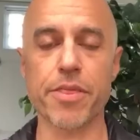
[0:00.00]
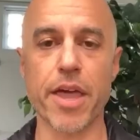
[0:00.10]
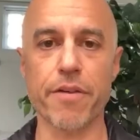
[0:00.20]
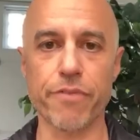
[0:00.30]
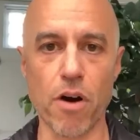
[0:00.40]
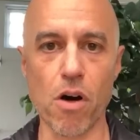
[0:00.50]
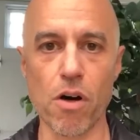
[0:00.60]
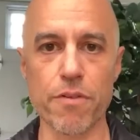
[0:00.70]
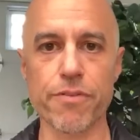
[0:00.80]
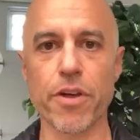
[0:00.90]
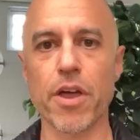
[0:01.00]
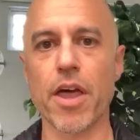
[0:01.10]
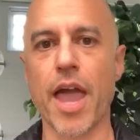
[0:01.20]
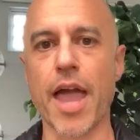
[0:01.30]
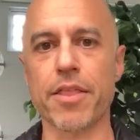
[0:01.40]
they evolve
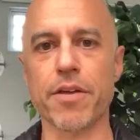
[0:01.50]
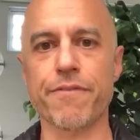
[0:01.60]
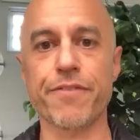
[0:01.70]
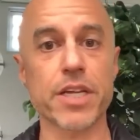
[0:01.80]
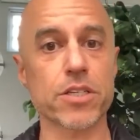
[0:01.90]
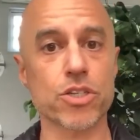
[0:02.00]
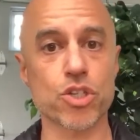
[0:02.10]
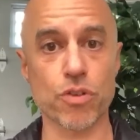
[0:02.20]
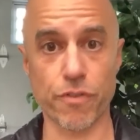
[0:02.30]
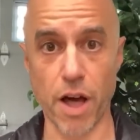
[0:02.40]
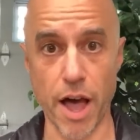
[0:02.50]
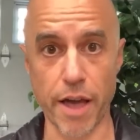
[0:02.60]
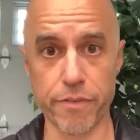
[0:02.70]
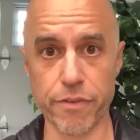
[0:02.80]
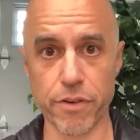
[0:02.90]
and the fittest
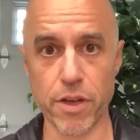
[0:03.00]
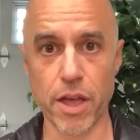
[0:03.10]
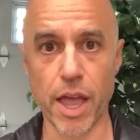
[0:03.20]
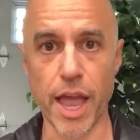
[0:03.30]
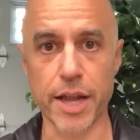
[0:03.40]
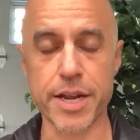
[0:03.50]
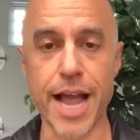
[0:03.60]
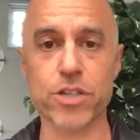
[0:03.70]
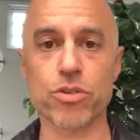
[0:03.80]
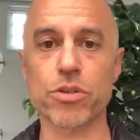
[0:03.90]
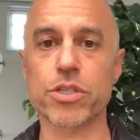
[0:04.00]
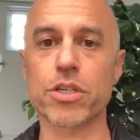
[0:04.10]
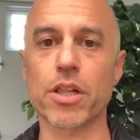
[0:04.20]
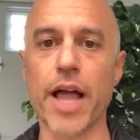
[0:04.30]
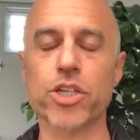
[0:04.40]
survive, and natural
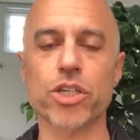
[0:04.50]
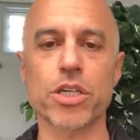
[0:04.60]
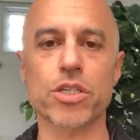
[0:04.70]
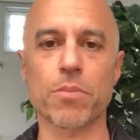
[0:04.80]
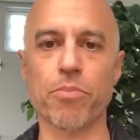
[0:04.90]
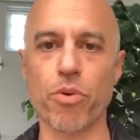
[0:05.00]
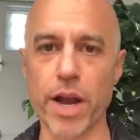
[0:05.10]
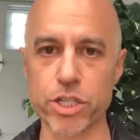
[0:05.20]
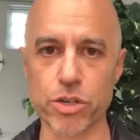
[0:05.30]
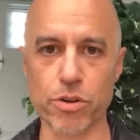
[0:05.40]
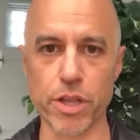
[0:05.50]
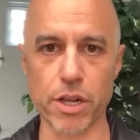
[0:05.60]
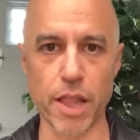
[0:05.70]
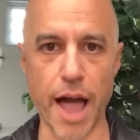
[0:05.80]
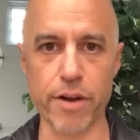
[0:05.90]
selection is the pressure that
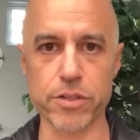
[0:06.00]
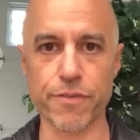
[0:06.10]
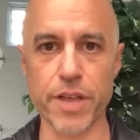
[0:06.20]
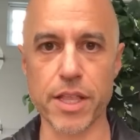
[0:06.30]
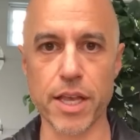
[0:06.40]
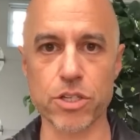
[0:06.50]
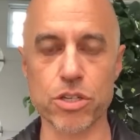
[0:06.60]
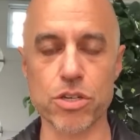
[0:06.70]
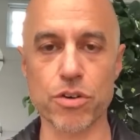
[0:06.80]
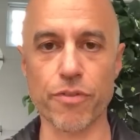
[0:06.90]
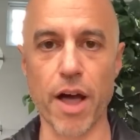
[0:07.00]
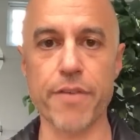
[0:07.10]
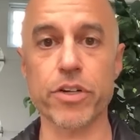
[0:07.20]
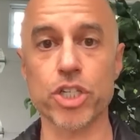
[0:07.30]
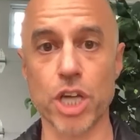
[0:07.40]
allows fit things to
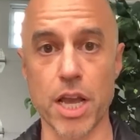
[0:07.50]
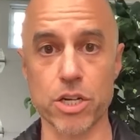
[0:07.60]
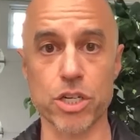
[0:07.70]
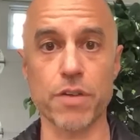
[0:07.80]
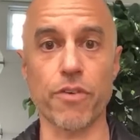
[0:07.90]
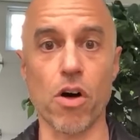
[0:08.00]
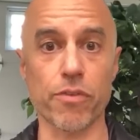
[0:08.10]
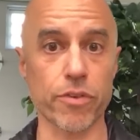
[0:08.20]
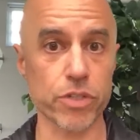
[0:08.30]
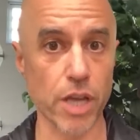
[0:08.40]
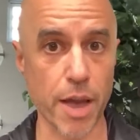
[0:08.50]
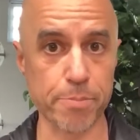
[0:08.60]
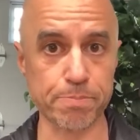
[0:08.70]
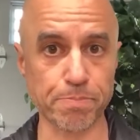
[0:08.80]
survive and change and evolve over time.